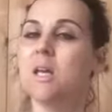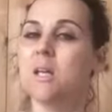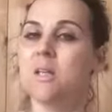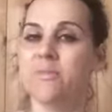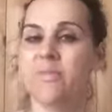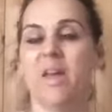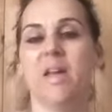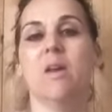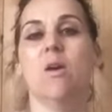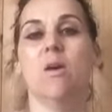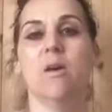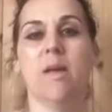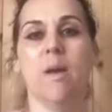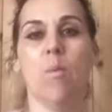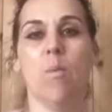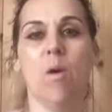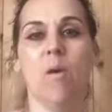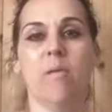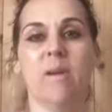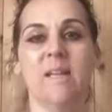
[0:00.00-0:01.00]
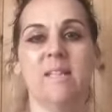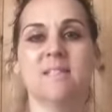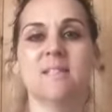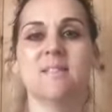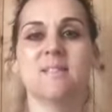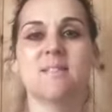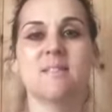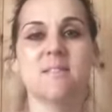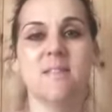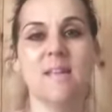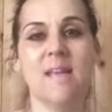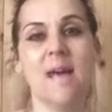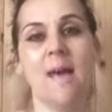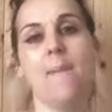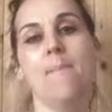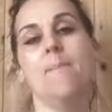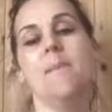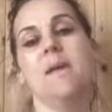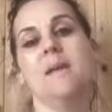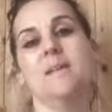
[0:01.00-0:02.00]
then I'll get worried.
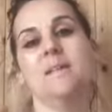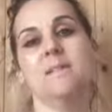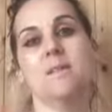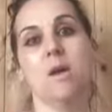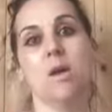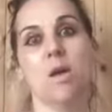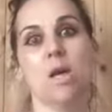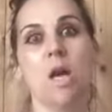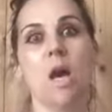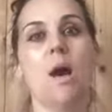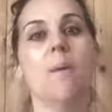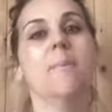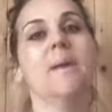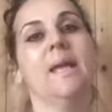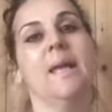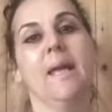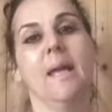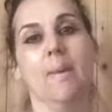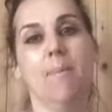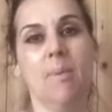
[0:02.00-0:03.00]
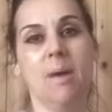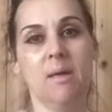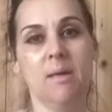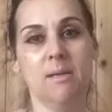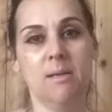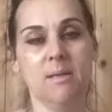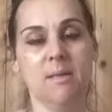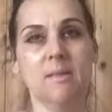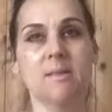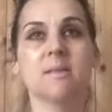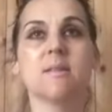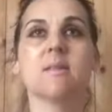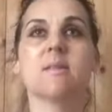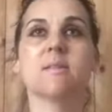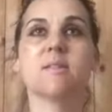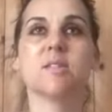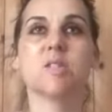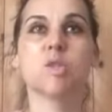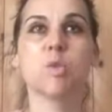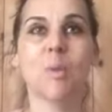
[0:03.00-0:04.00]
CM is coming in abundance.
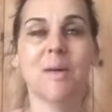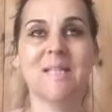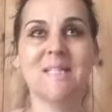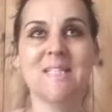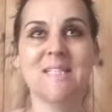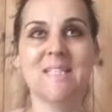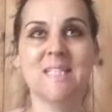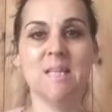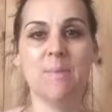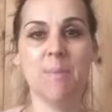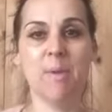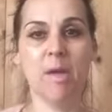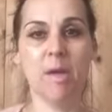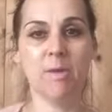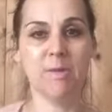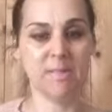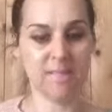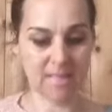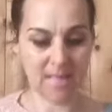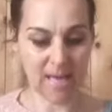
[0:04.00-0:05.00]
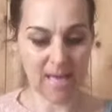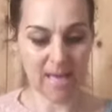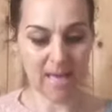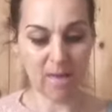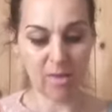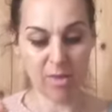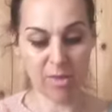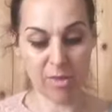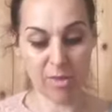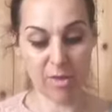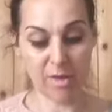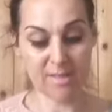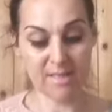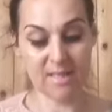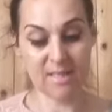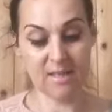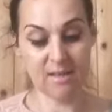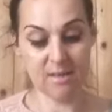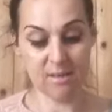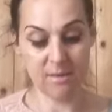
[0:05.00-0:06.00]
So 20 DPO today,
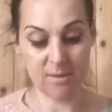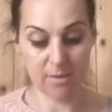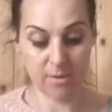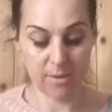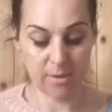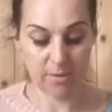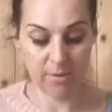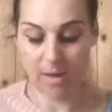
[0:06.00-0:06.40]
the